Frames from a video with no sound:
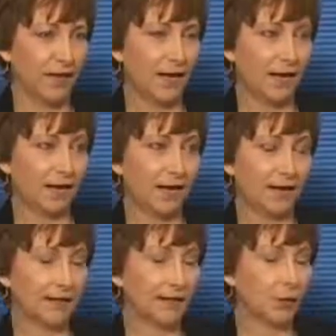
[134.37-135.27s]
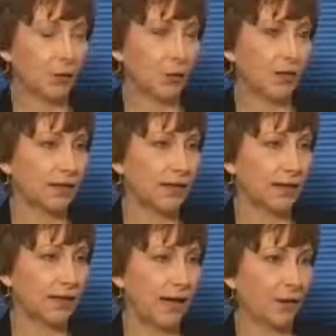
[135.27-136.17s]
And then I see which one
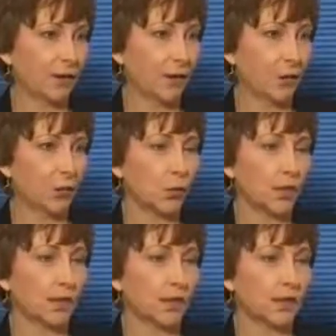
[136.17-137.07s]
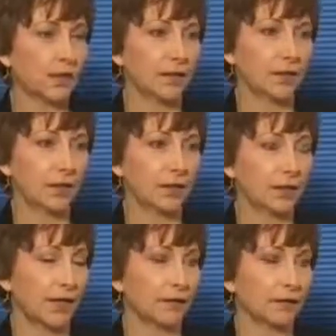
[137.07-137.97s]
stands out and which one is close to
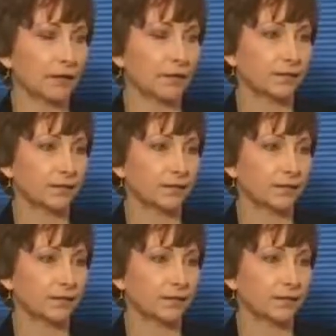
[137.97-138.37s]
levels.